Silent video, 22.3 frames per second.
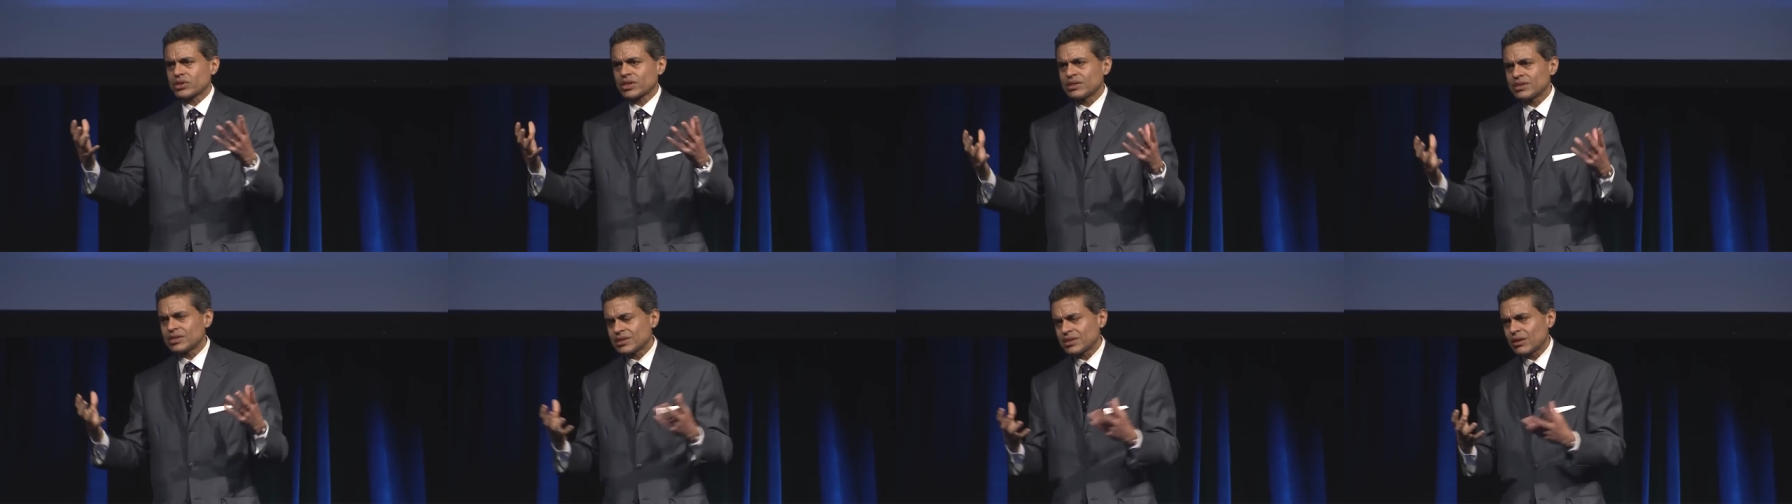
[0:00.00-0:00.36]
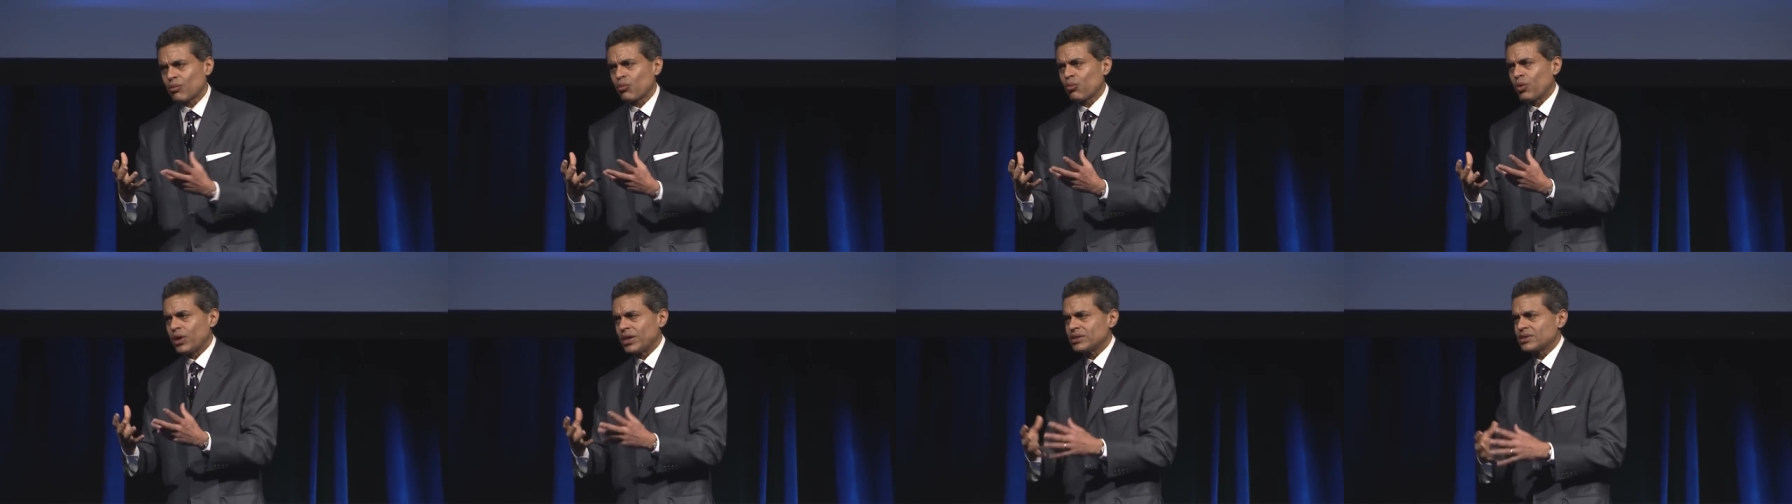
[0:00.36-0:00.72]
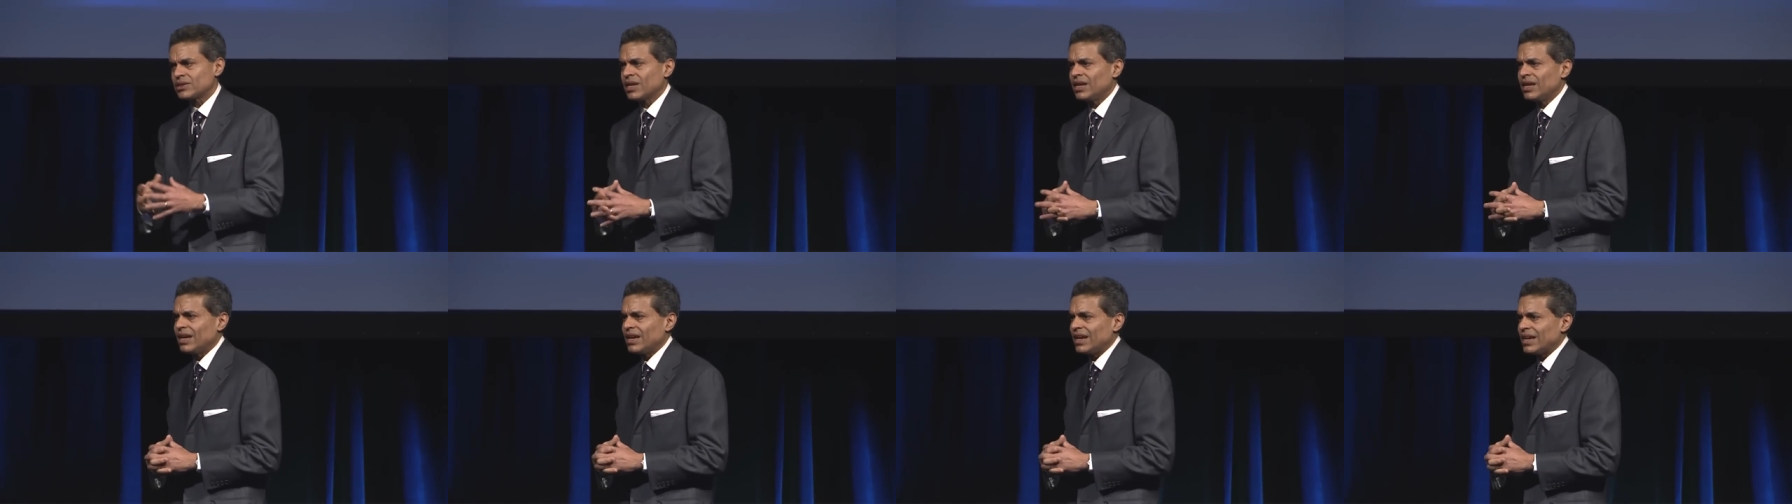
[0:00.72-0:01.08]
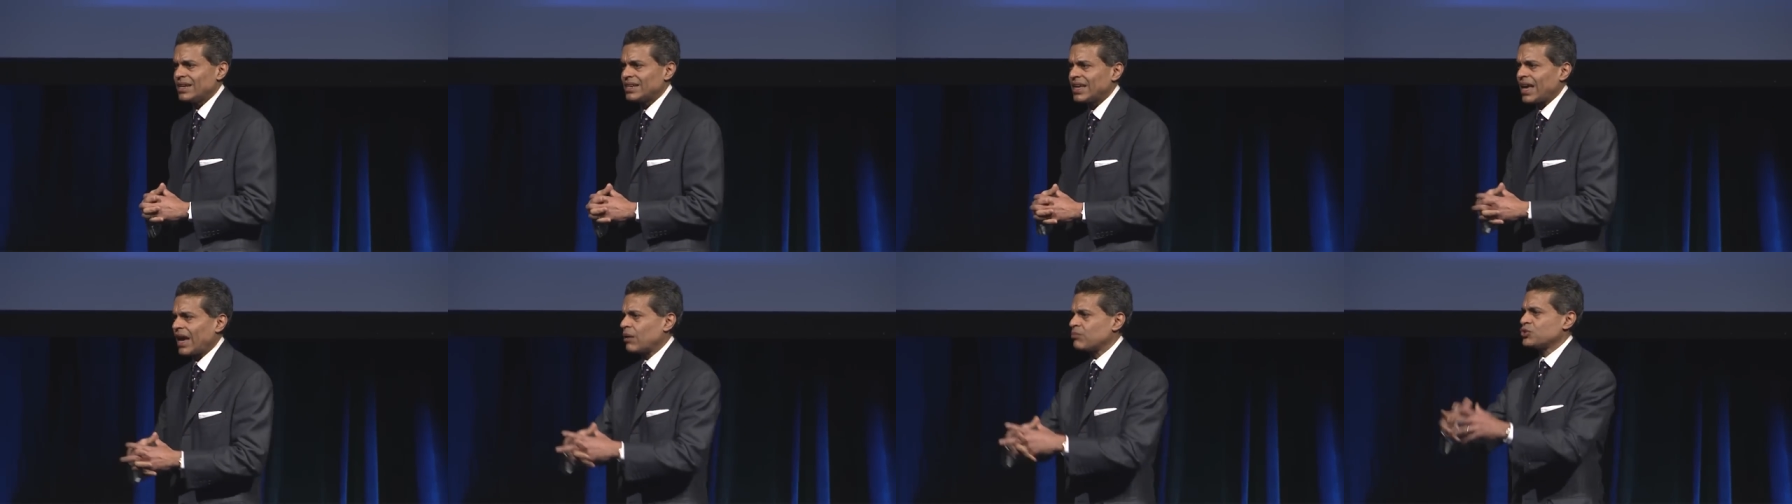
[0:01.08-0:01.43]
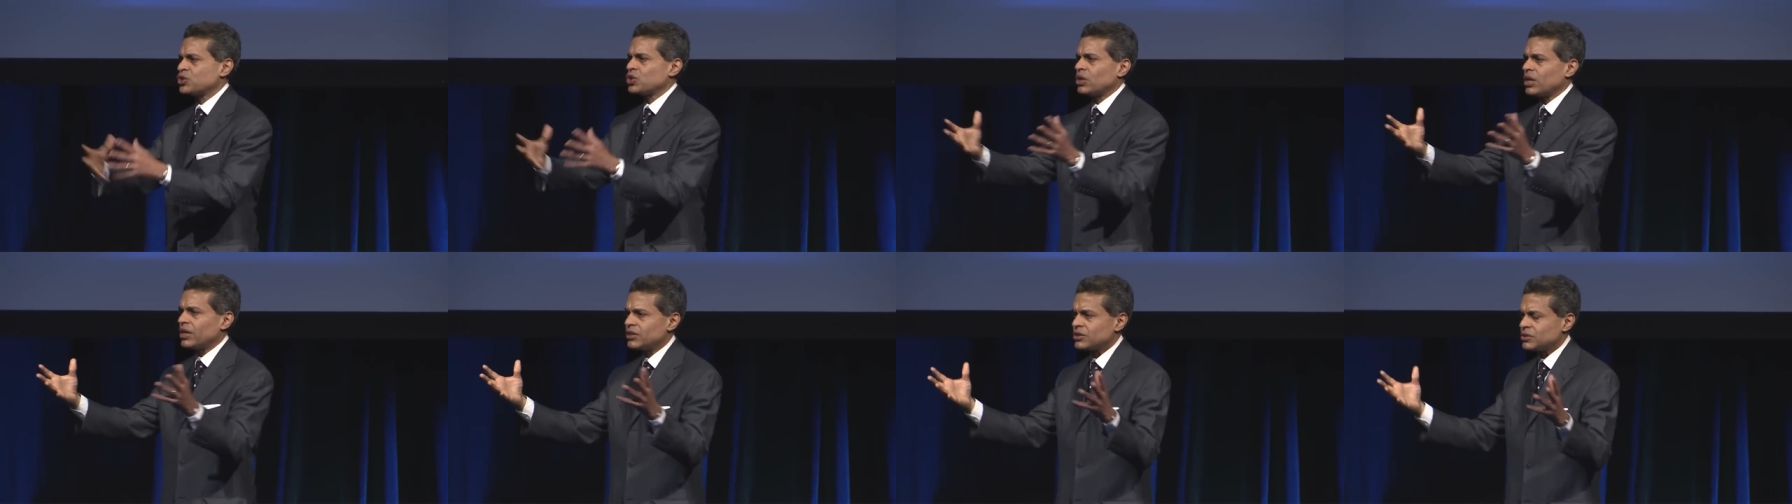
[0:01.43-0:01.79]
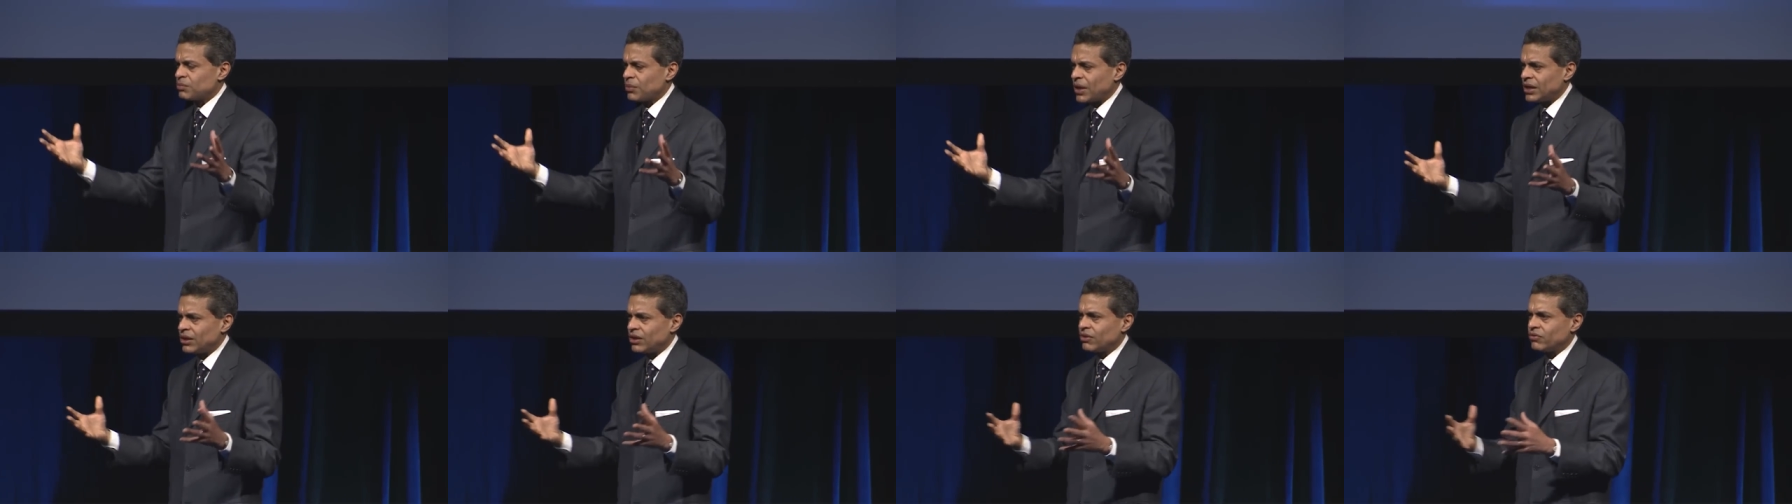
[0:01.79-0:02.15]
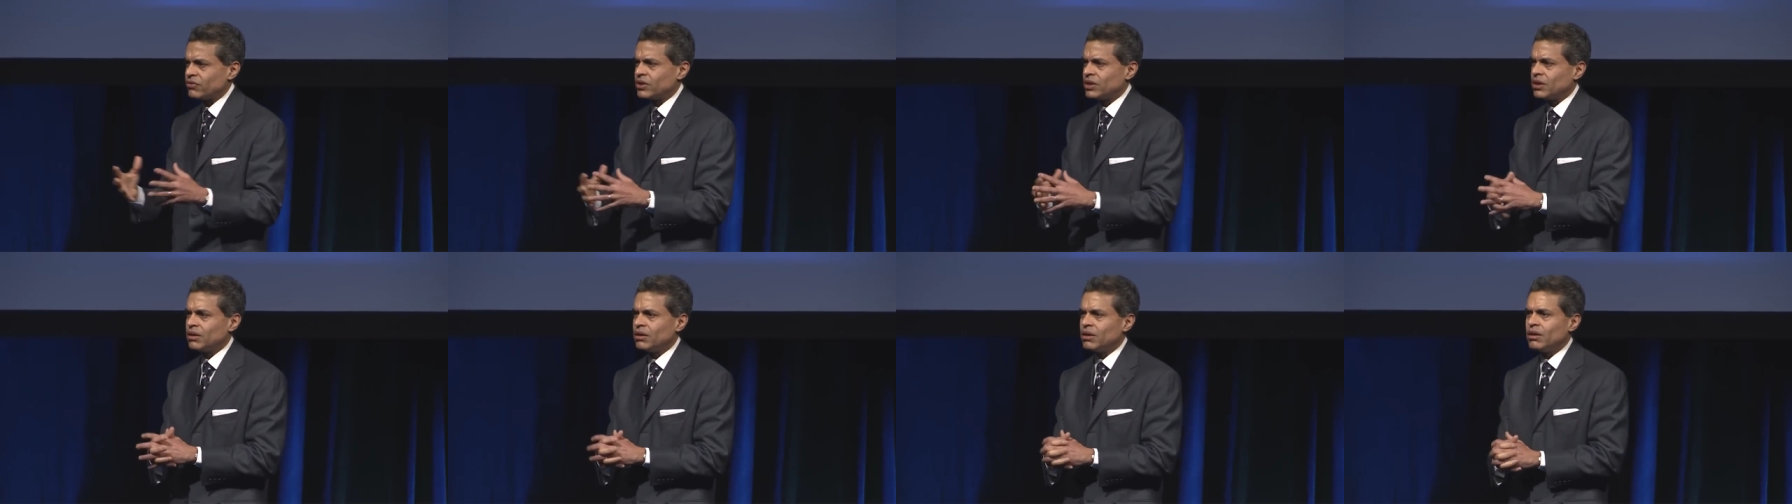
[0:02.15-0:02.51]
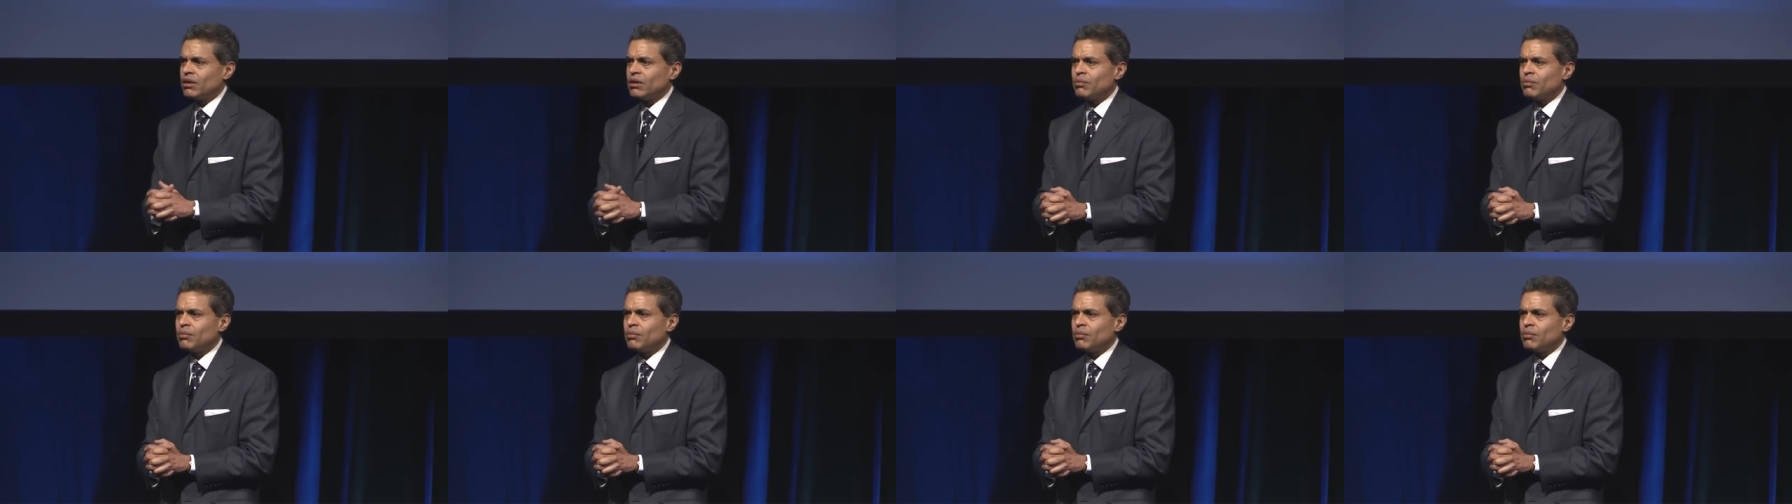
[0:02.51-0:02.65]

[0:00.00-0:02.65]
in some ways encapsulates many of the